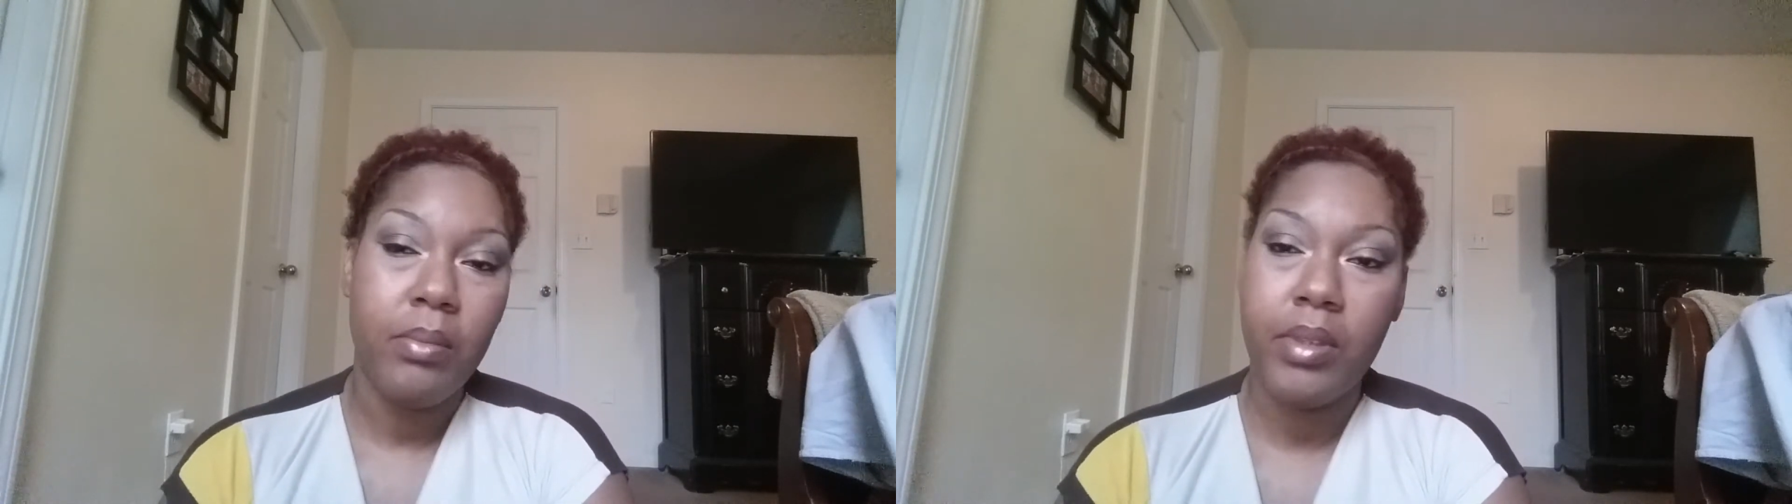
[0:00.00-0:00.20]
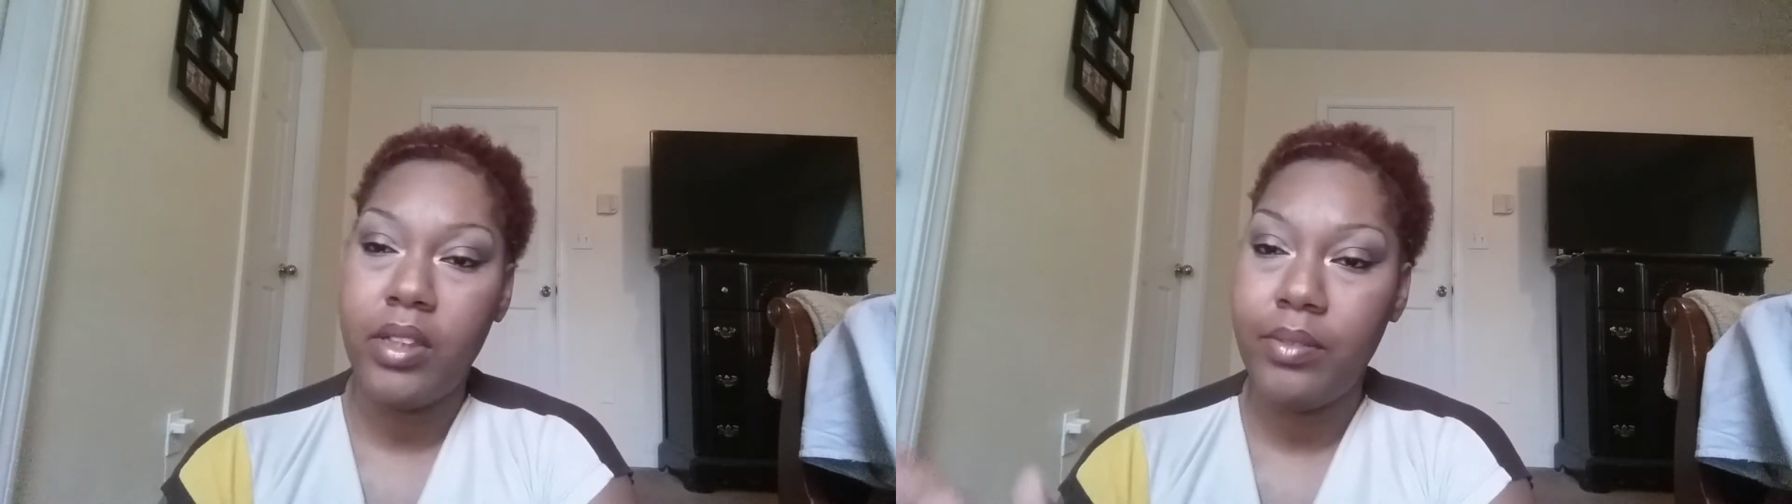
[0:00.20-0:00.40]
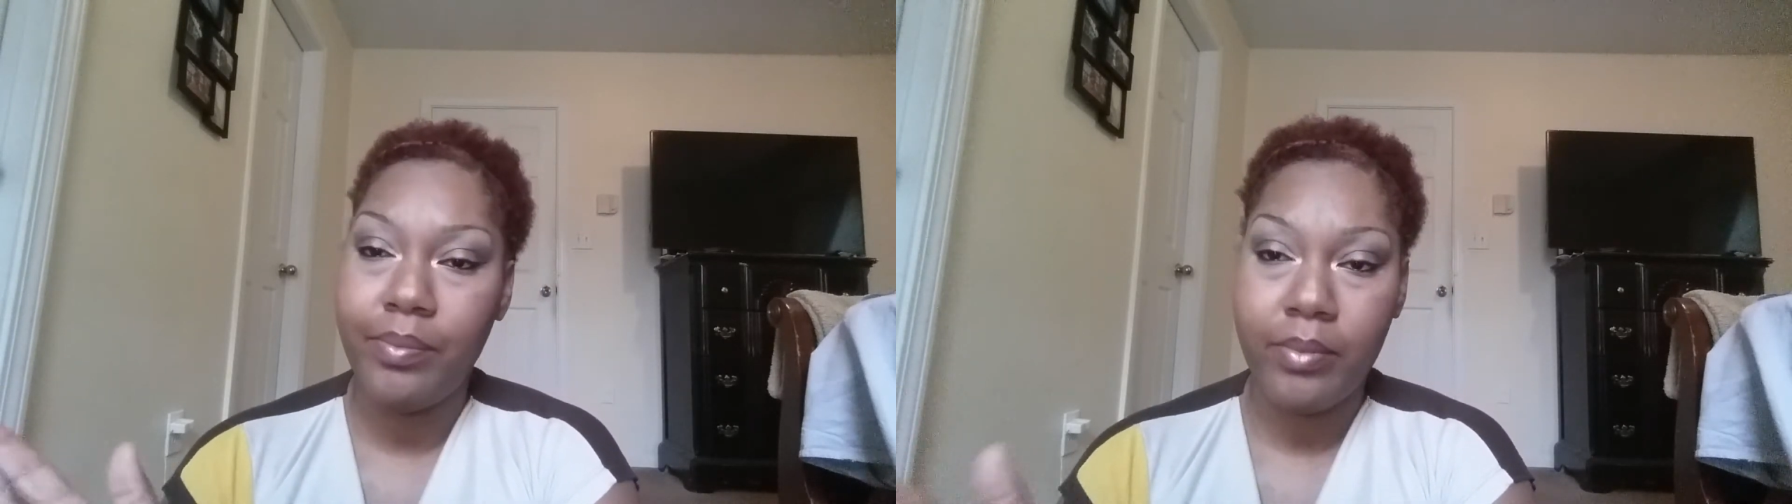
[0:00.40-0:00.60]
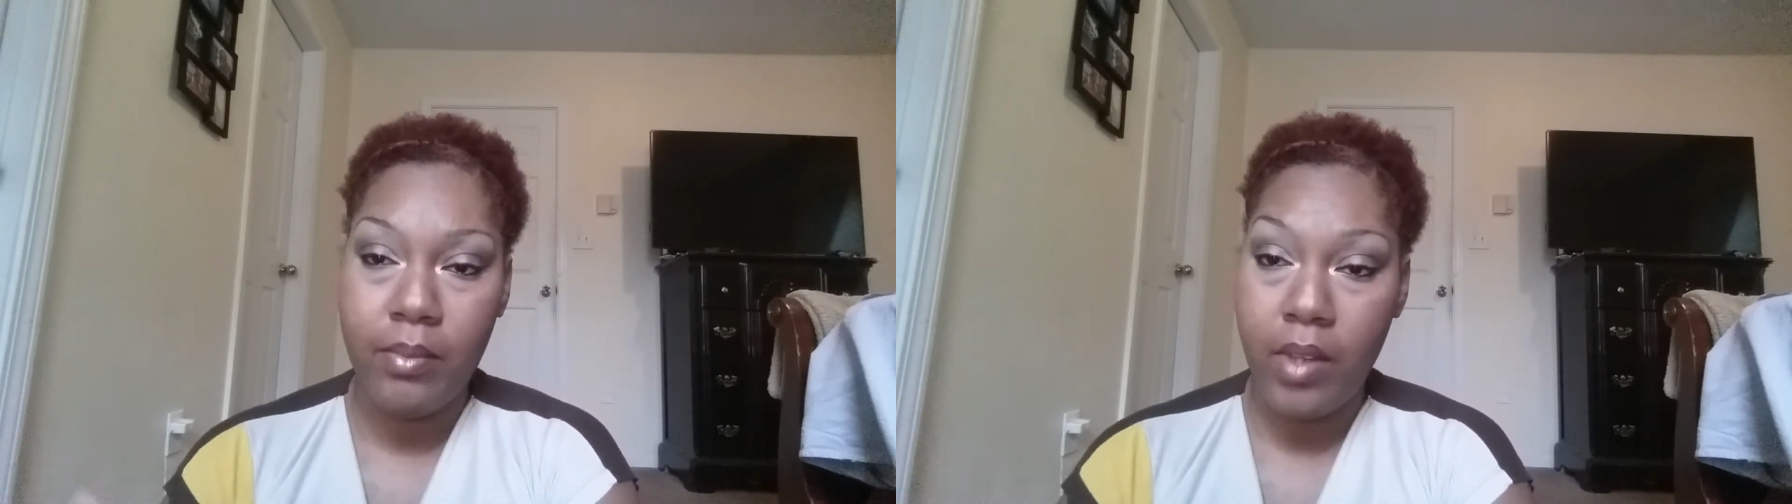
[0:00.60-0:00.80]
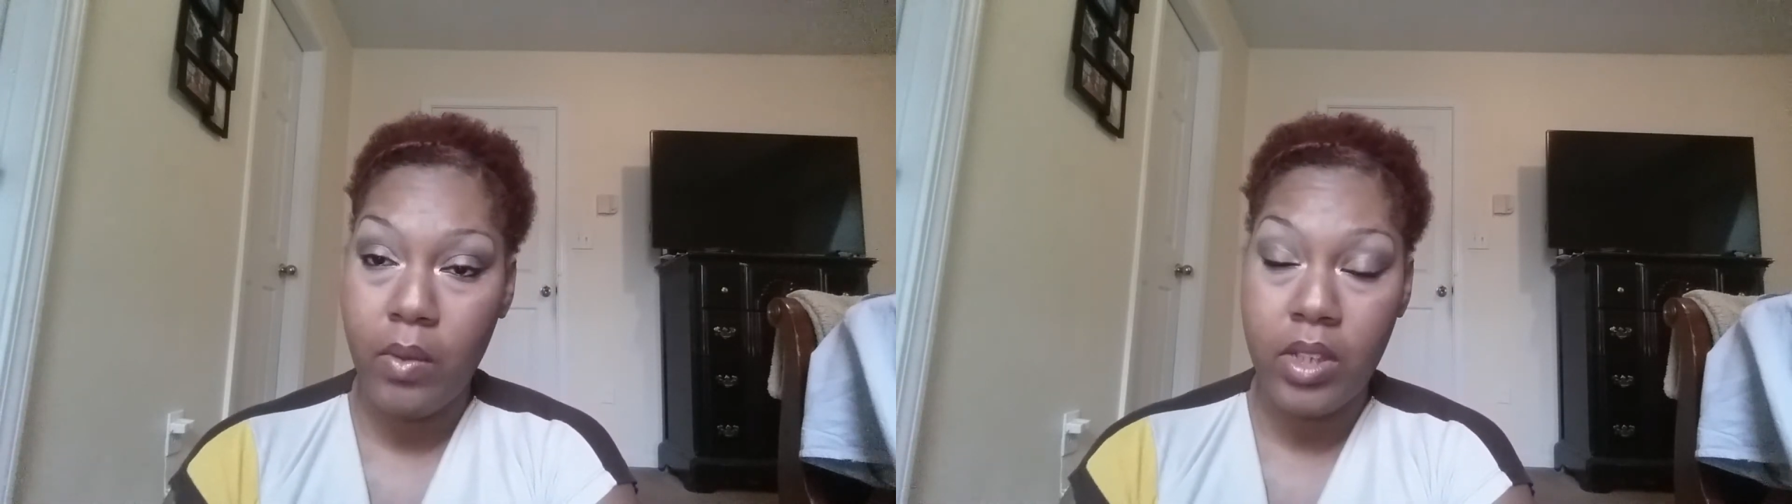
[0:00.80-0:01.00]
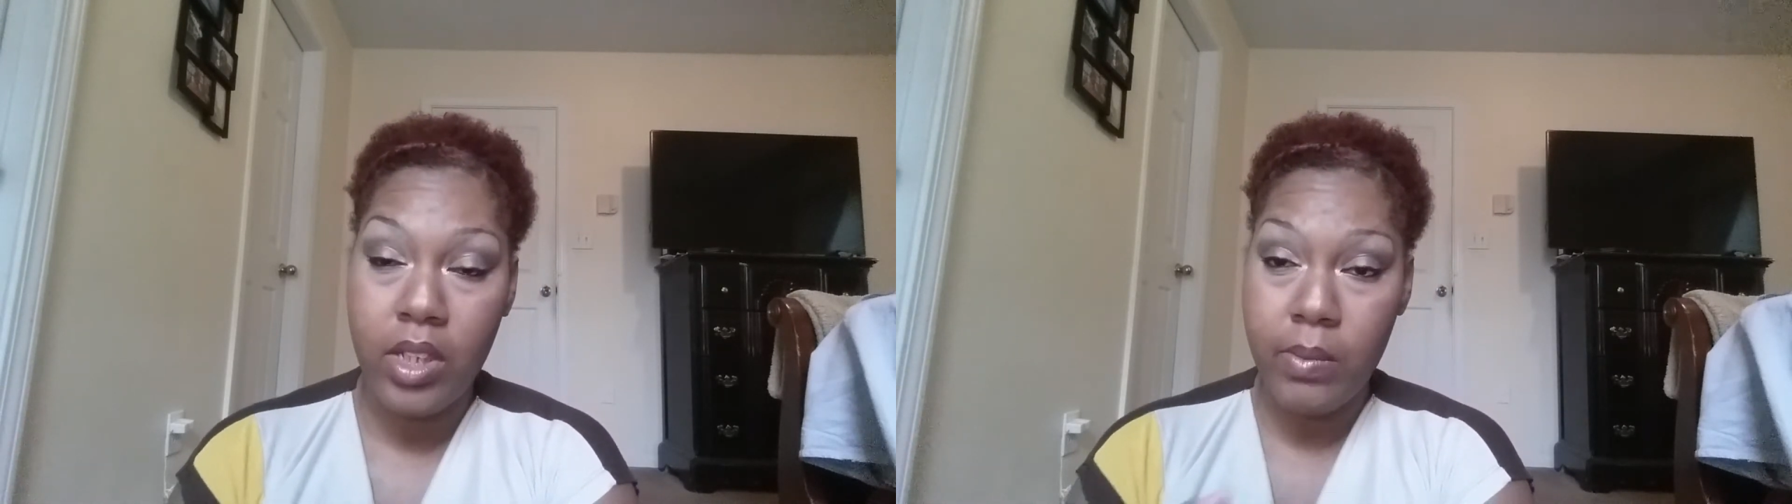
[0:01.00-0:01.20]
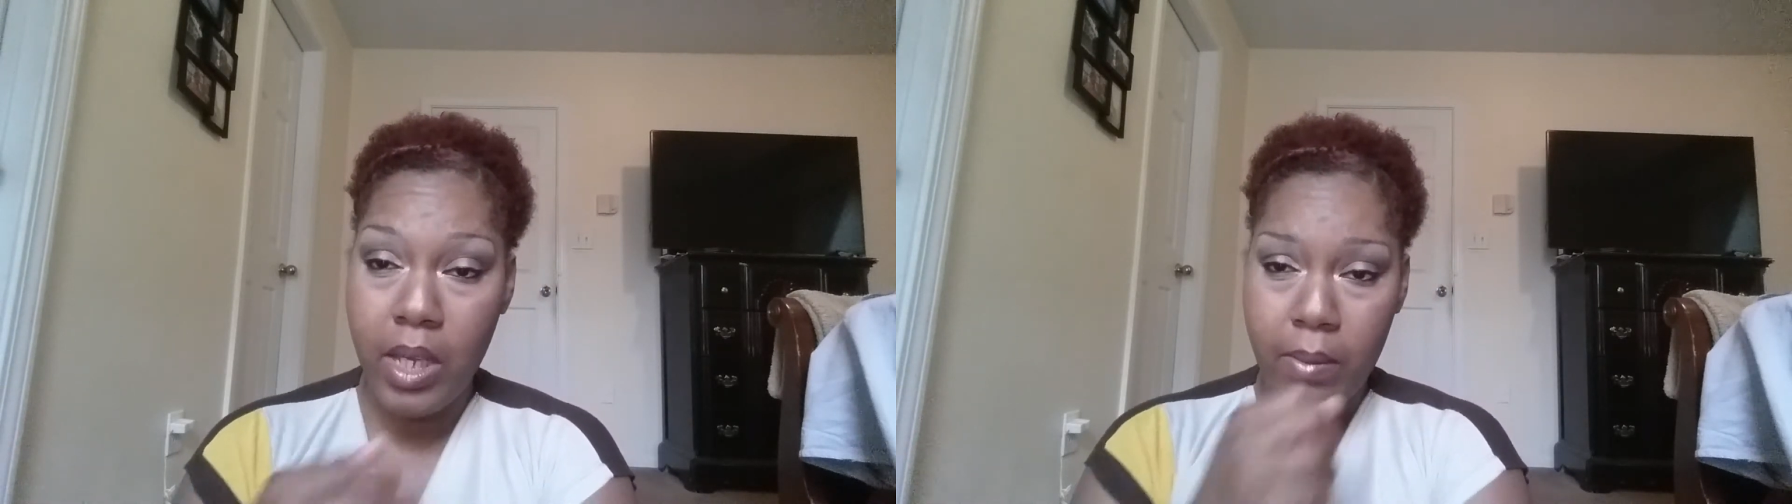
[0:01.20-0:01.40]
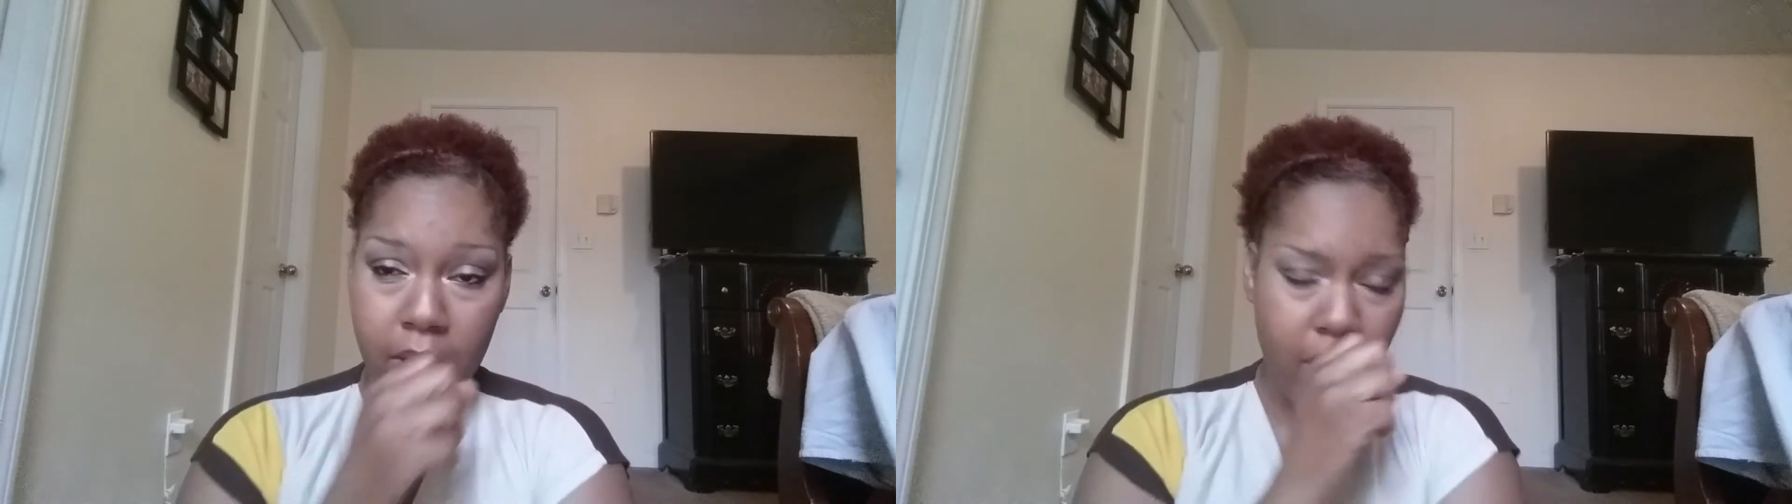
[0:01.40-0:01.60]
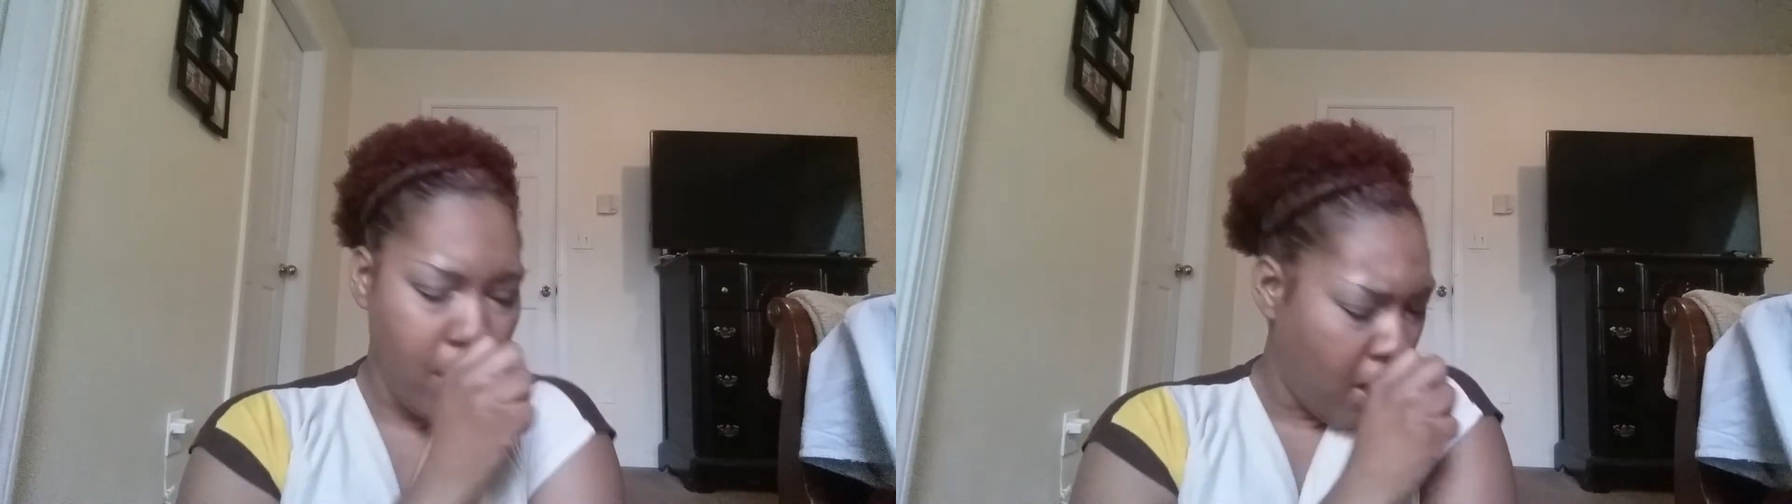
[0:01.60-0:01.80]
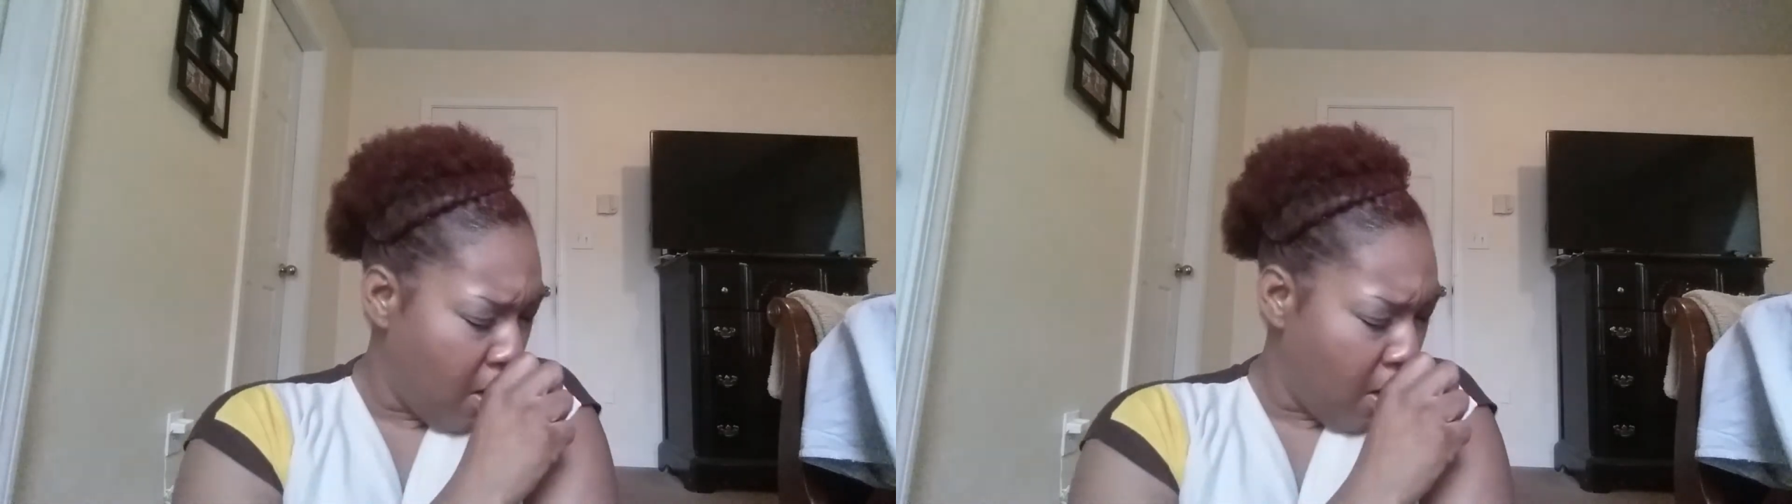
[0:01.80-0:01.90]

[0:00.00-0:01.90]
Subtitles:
but with this baby,